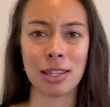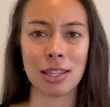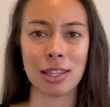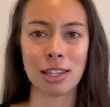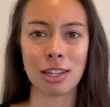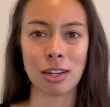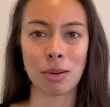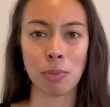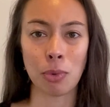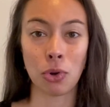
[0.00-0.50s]

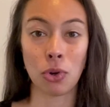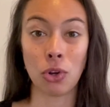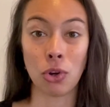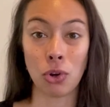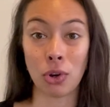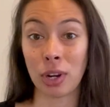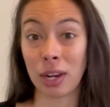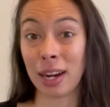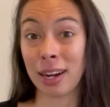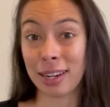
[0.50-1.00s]
system or
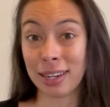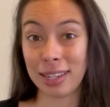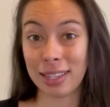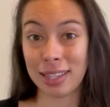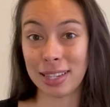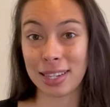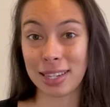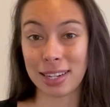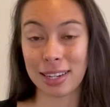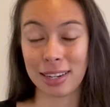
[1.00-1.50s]
your gut
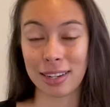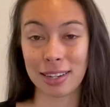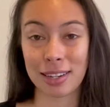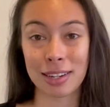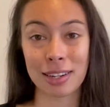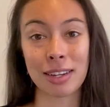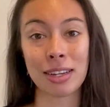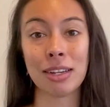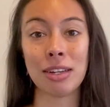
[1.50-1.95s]
instinct.